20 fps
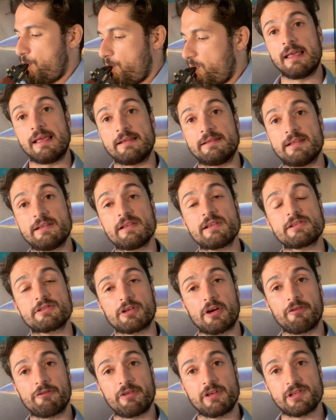If this is
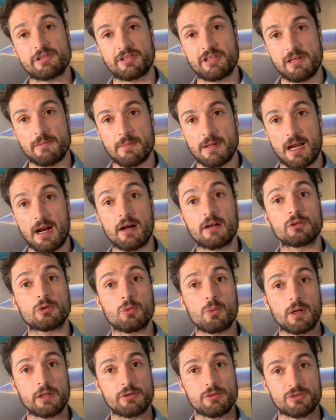something similar to
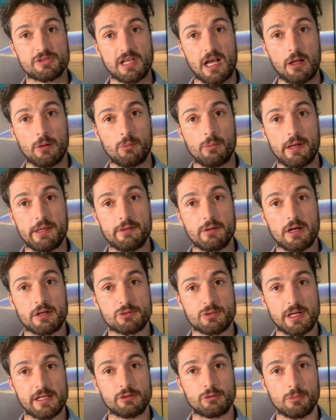what you sound when you are
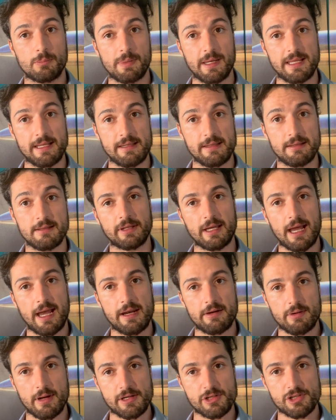trying to play the high
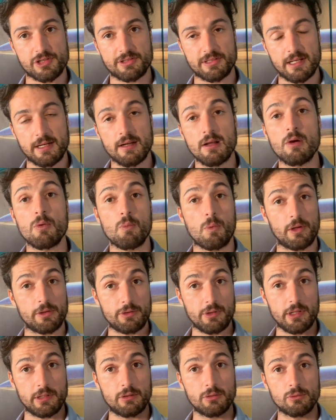register, what you
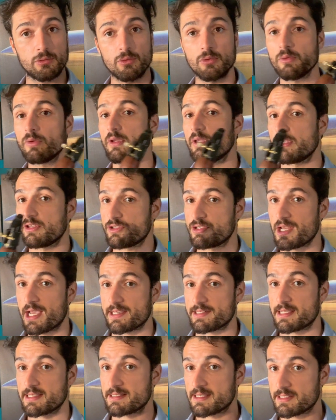need to do is
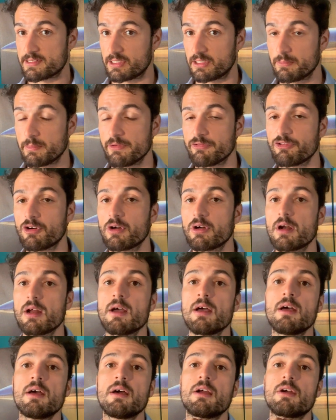just, as I said before,
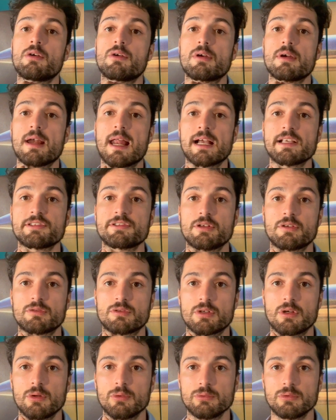relax your
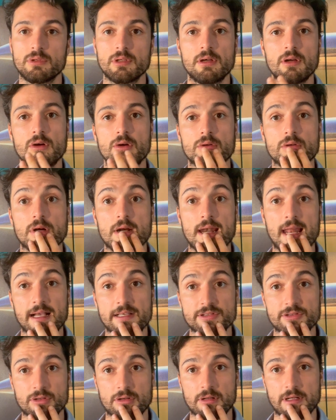throat,
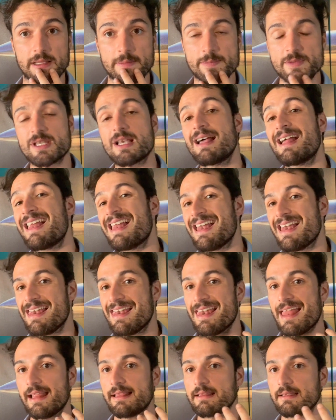relax your lips,
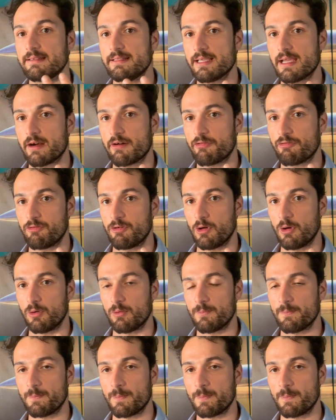let the air flow.